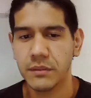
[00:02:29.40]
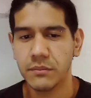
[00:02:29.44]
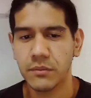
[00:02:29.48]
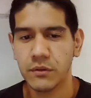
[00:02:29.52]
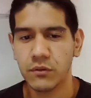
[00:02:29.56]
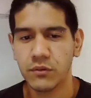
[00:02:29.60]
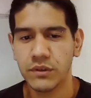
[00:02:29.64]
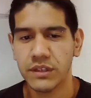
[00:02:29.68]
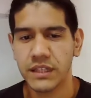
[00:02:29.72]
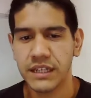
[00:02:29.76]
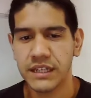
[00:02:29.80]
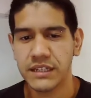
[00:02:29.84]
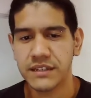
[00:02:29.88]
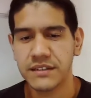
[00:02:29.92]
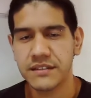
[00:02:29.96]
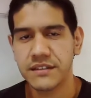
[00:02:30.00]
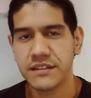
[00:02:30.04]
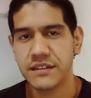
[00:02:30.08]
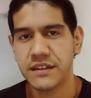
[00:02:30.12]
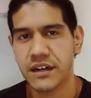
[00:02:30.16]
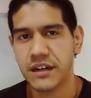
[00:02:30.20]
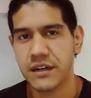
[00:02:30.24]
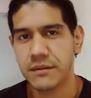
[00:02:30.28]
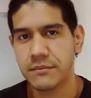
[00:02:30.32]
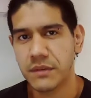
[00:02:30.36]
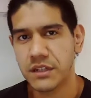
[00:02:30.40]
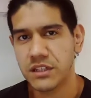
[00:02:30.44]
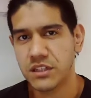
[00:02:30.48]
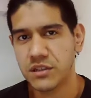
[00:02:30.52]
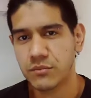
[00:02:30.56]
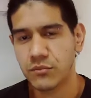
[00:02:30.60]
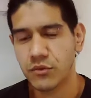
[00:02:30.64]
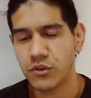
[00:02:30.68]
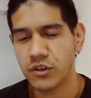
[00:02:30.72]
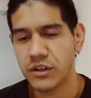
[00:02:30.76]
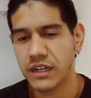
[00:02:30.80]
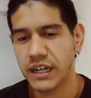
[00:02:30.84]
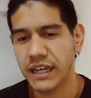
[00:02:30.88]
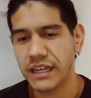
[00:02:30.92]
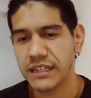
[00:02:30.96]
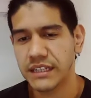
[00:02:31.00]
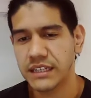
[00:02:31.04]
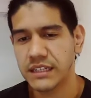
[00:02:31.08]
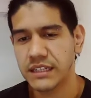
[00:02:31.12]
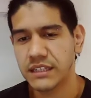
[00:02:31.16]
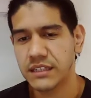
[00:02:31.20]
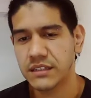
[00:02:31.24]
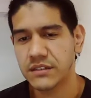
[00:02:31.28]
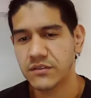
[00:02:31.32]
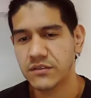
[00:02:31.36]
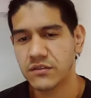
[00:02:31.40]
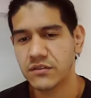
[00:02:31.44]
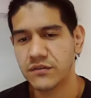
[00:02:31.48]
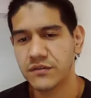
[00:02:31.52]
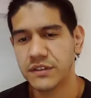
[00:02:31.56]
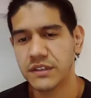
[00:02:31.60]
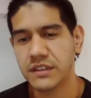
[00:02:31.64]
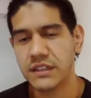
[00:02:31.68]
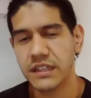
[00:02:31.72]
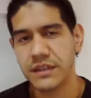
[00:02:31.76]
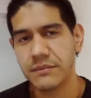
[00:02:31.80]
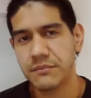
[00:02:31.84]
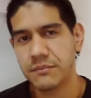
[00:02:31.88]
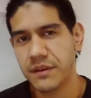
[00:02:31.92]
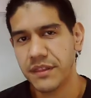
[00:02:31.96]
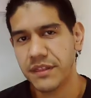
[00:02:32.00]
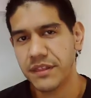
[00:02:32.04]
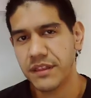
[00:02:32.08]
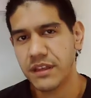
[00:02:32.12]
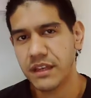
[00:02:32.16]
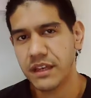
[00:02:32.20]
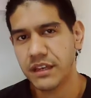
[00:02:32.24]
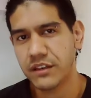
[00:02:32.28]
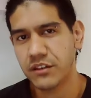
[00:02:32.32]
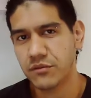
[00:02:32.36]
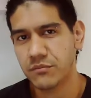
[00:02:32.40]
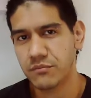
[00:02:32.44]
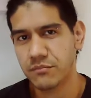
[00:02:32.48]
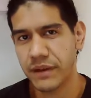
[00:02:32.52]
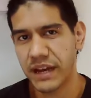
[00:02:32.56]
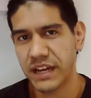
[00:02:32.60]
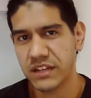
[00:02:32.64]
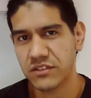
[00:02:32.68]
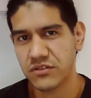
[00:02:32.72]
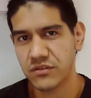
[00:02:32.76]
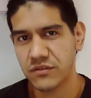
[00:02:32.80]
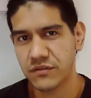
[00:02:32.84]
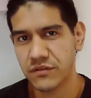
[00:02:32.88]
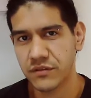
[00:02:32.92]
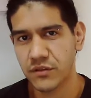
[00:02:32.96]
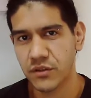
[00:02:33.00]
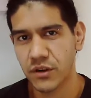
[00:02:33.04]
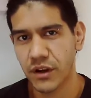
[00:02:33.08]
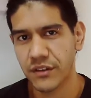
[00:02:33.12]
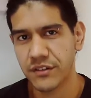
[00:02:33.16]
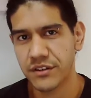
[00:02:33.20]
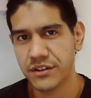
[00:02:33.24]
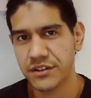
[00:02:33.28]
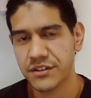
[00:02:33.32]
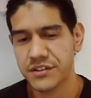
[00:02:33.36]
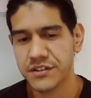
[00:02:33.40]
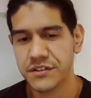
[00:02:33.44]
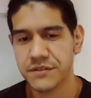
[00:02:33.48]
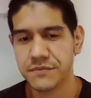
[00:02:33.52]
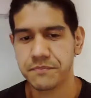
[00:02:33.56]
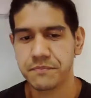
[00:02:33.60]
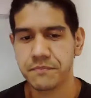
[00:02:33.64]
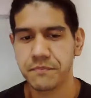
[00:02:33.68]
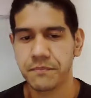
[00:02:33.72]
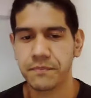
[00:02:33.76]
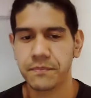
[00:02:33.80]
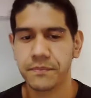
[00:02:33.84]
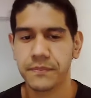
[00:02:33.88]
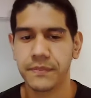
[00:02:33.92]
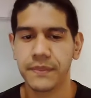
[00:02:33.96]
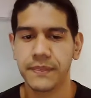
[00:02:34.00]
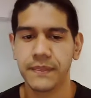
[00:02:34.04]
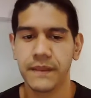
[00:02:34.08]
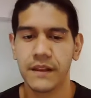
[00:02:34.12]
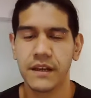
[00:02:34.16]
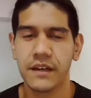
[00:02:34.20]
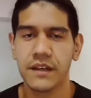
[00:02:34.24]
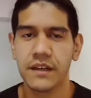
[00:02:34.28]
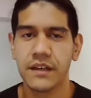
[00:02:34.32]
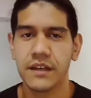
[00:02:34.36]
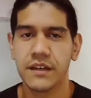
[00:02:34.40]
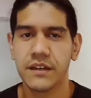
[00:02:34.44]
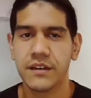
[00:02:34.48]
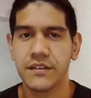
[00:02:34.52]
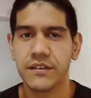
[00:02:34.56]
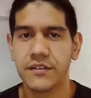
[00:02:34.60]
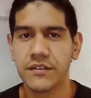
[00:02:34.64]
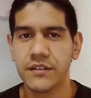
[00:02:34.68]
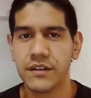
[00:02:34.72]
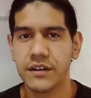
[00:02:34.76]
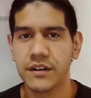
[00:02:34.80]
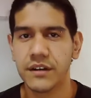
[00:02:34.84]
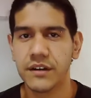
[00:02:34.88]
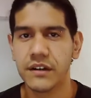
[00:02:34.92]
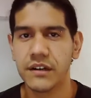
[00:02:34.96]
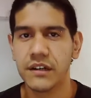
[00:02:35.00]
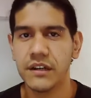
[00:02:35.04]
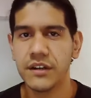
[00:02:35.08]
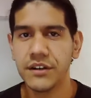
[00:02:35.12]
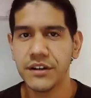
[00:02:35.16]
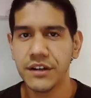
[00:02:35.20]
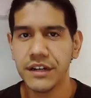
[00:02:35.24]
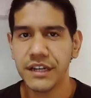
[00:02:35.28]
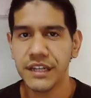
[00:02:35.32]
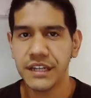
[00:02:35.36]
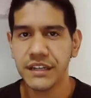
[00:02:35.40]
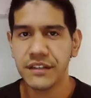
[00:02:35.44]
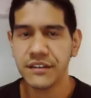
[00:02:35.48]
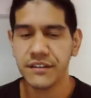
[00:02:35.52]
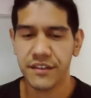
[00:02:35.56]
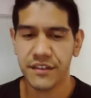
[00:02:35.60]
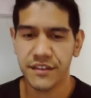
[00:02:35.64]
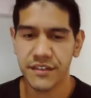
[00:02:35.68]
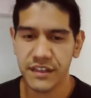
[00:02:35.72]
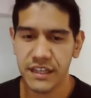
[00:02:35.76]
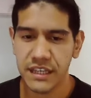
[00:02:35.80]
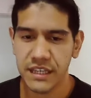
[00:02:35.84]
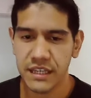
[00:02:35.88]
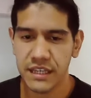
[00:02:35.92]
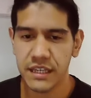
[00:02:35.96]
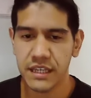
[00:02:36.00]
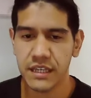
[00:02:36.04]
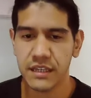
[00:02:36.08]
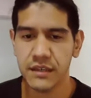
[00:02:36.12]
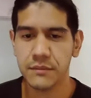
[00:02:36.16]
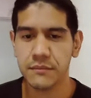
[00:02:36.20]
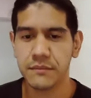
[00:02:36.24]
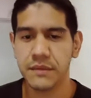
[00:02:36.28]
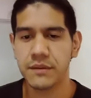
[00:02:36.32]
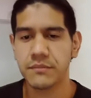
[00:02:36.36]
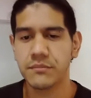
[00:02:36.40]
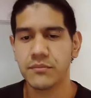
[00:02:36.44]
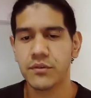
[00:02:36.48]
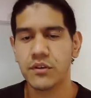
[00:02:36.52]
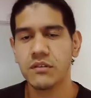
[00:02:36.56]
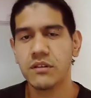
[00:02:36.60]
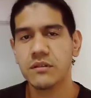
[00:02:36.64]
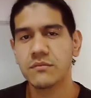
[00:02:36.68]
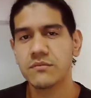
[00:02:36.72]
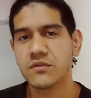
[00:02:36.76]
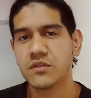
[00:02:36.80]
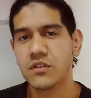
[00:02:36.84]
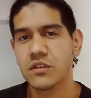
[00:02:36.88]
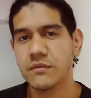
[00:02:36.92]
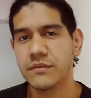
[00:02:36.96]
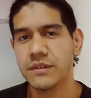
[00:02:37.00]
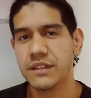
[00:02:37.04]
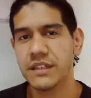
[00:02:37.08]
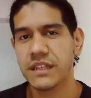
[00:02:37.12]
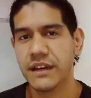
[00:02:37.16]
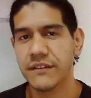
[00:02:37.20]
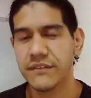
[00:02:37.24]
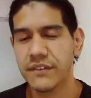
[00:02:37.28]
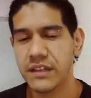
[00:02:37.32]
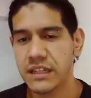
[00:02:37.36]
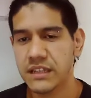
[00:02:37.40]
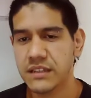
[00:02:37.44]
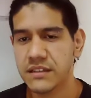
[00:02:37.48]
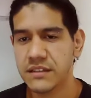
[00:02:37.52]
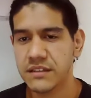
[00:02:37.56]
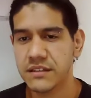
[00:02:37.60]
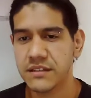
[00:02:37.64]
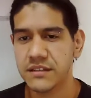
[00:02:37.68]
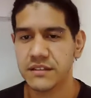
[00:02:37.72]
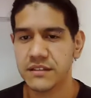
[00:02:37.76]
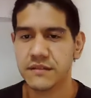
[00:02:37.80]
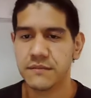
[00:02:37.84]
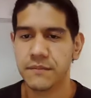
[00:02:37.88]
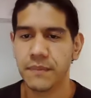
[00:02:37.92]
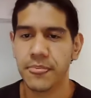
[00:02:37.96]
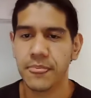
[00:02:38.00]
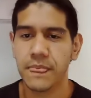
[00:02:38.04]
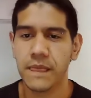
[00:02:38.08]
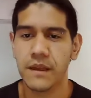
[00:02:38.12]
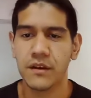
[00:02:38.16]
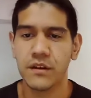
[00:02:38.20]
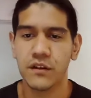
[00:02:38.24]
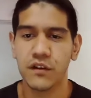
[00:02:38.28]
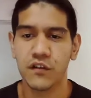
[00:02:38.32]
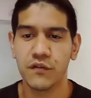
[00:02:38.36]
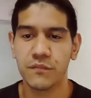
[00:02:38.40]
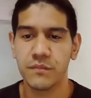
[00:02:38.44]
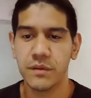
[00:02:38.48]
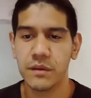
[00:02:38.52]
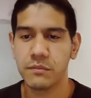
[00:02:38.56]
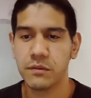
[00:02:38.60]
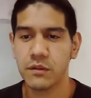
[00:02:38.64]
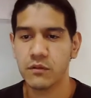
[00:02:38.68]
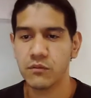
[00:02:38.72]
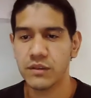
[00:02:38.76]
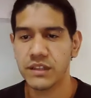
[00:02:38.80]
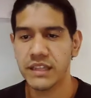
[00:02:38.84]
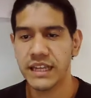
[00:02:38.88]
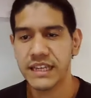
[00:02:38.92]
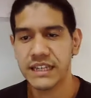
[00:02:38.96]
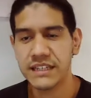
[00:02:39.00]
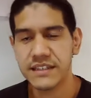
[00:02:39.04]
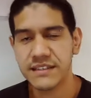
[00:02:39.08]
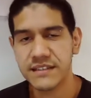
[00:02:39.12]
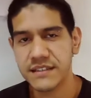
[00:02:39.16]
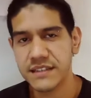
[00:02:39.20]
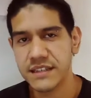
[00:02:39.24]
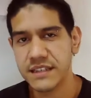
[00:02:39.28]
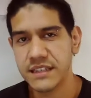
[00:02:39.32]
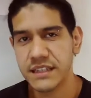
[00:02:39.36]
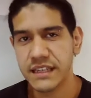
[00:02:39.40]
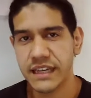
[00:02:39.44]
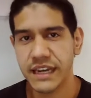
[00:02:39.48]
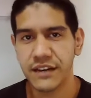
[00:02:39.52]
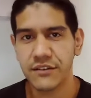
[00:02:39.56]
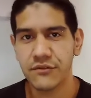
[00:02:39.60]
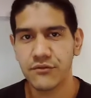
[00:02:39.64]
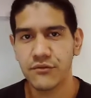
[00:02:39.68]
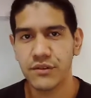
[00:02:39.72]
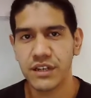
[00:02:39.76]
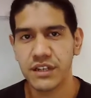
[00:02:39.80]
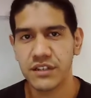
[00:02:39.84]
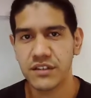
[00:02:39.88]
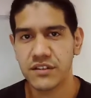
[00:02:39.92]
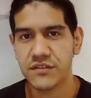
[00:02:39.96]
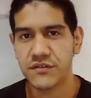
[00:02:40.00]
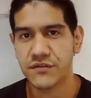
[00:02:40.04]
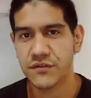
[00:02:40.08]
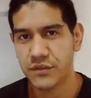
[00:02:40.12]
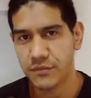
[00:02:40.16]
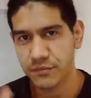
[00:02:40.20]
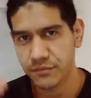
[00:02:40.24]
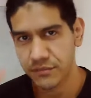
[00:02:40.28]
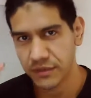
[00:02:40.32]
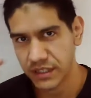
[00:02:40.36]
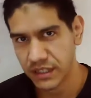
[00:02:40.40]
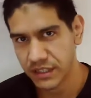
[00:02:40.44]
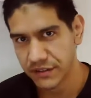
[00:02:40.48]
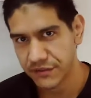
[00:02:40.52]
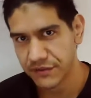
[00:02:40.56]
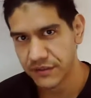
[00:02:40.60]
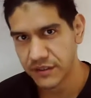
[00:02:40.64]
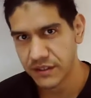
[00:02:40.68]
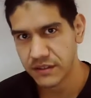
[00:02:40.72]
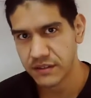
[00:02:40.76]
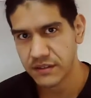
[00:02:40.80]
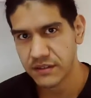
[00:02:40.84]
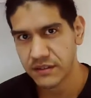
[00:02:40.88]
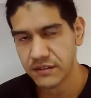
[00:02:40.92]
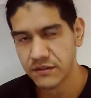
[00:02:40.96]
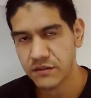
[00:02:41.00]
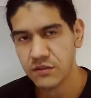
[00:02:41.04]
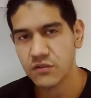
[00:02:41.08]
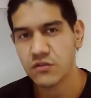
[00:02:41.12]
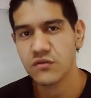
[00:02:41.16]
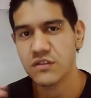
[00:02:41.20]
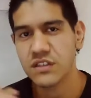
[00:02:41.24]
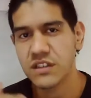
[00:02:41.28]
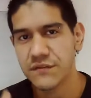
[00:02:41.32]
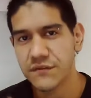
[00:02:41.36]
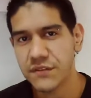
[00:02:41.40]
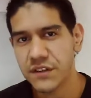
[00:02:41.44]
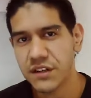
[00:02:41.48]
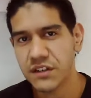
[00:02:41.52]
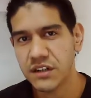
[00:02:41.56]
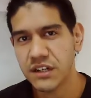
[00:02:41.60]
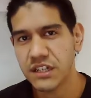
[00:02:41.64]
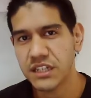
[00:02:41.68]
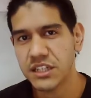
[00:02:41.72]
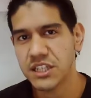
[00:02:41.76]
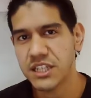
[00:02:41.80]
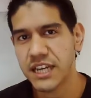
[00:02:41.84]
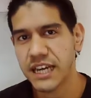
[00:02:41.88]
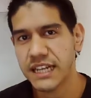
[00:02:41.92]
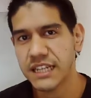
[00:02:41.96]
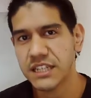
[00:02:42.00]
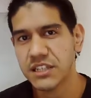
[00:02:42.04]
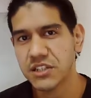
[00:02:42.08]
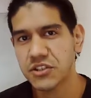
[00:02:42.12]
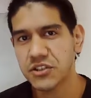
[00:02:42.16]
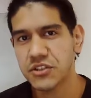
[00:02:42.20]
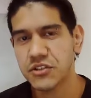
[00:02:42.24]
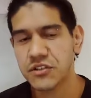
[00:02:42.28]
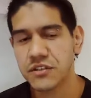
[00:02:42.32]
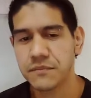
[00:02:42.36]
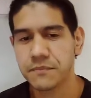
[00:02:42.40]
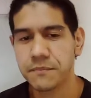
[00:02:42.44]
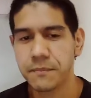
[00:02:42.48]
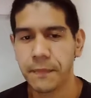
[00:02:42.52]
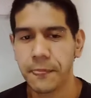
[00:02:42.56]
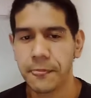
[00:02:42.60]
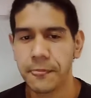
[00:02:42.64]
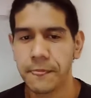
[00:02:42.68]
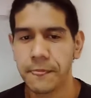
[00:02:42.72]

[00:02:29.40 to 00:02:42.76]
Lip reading: people with ASD are much more likely to feel empathy and compassion for others. The learning, thinking, and problem solving abilities of people with ASD can range from gifted to severely challenged.